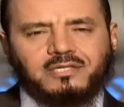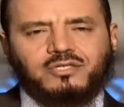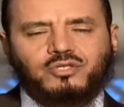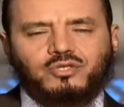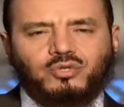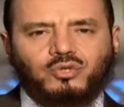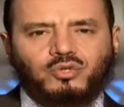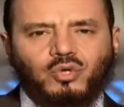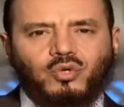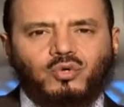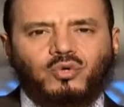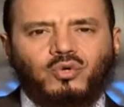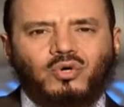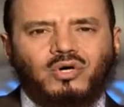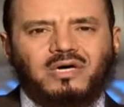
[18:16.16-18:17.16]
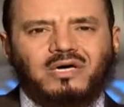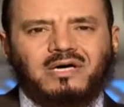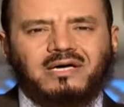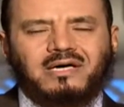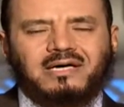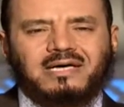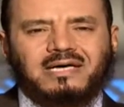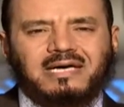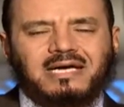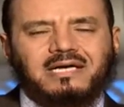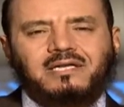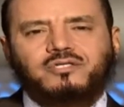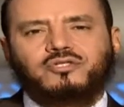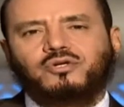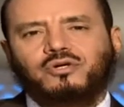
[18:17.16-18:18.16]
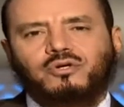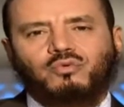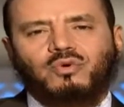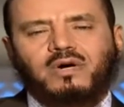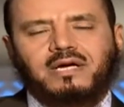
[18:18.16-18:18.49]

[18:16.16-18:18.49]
us to go in a certain